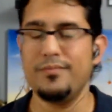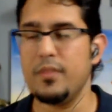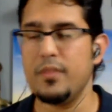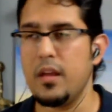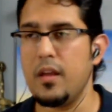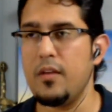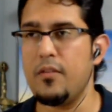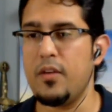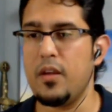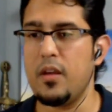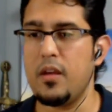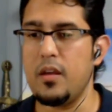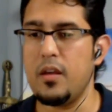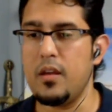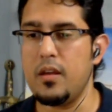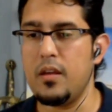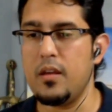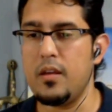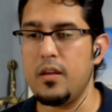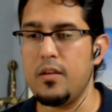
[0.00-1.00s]
if
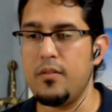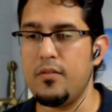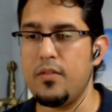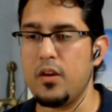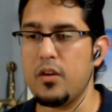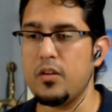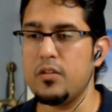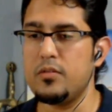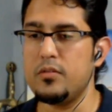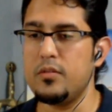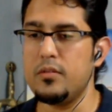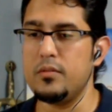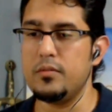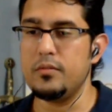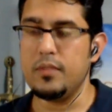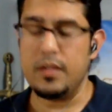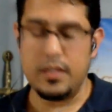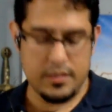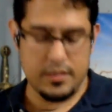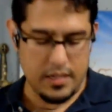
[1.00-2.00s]
they're
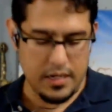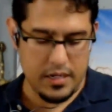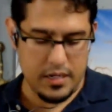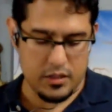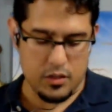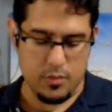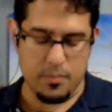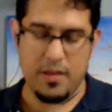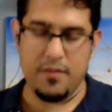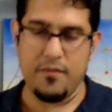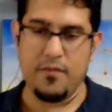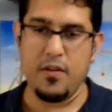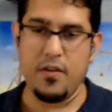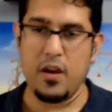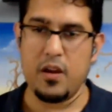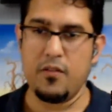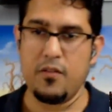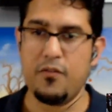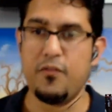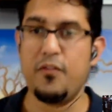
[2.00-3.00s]
intending to be
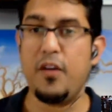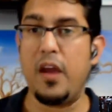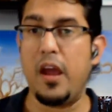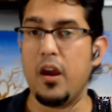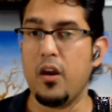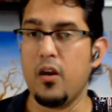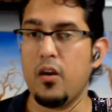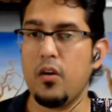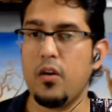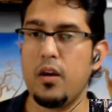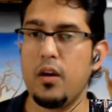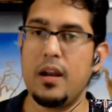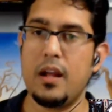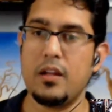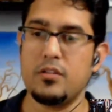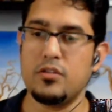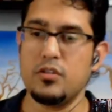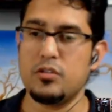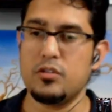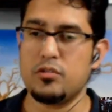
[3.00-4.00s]
very fair and
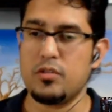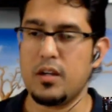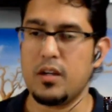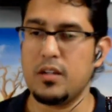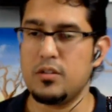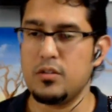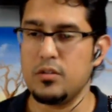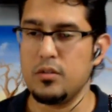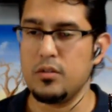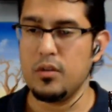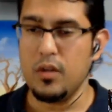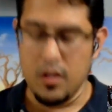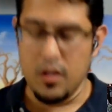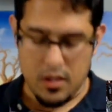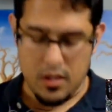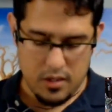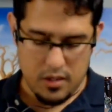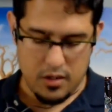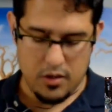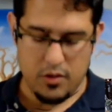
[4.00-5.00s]
not just trying to
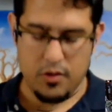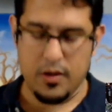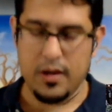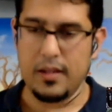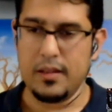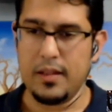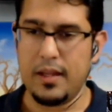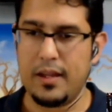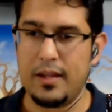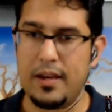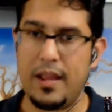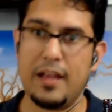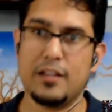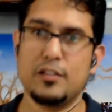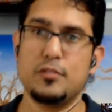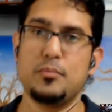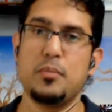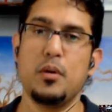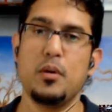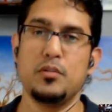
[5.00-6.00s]
create like an
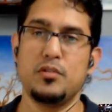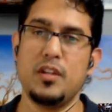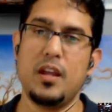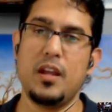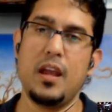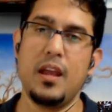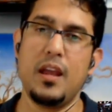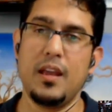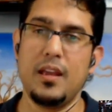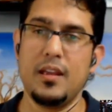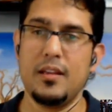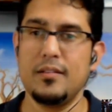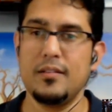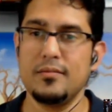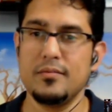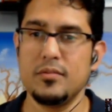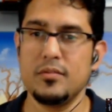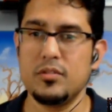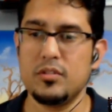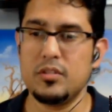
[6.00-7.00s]
expose
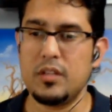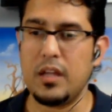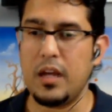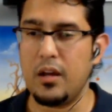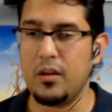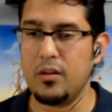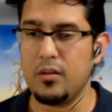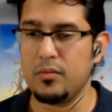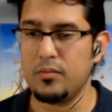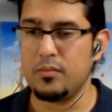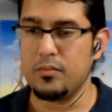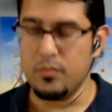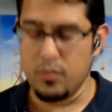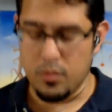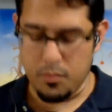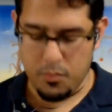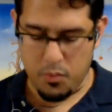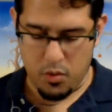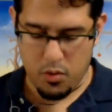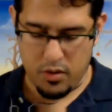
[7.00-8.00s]
style
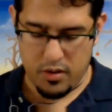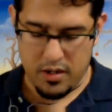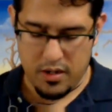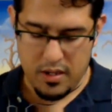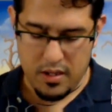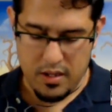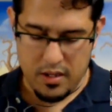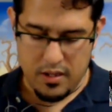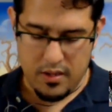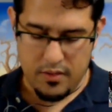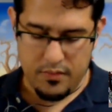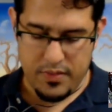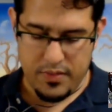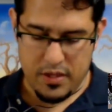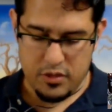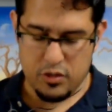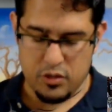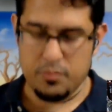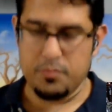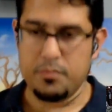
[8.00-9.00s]
report, they
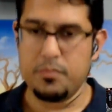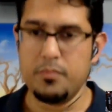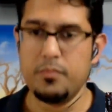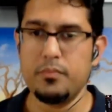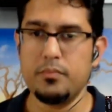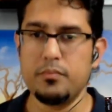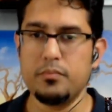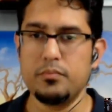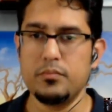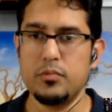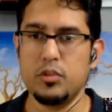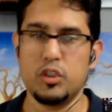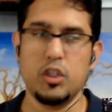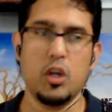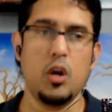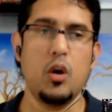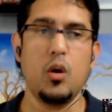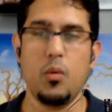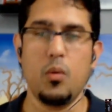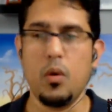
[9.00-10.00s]
should
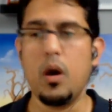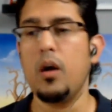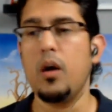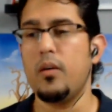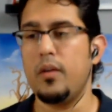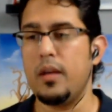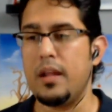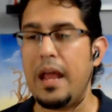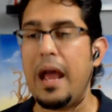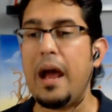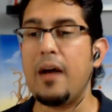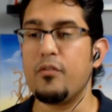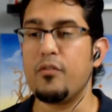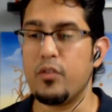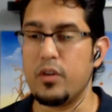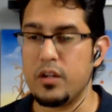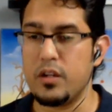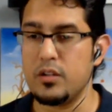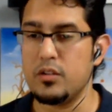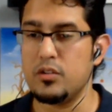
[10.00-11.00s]
show, well, in
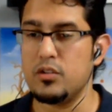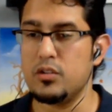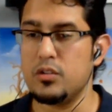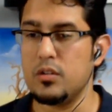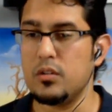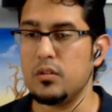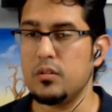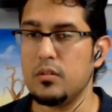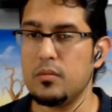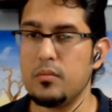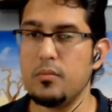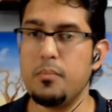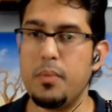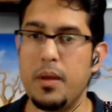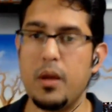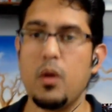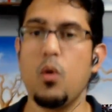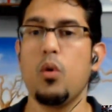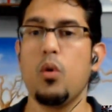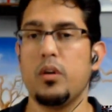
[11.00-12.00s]
average,
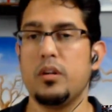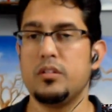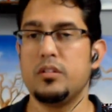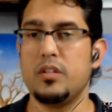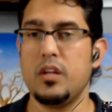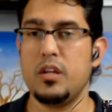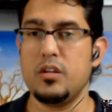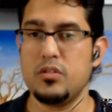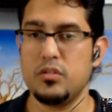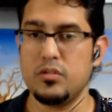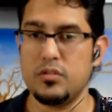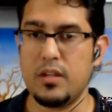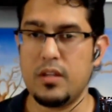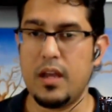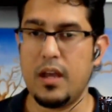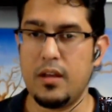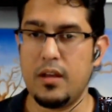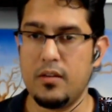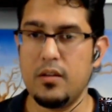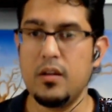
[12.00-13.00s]
big organizations
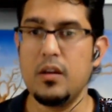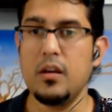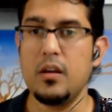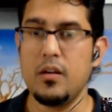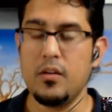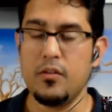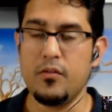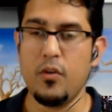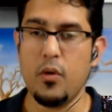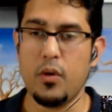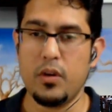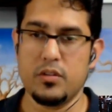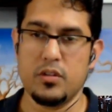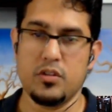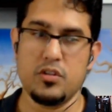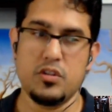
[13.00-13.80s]
that focus on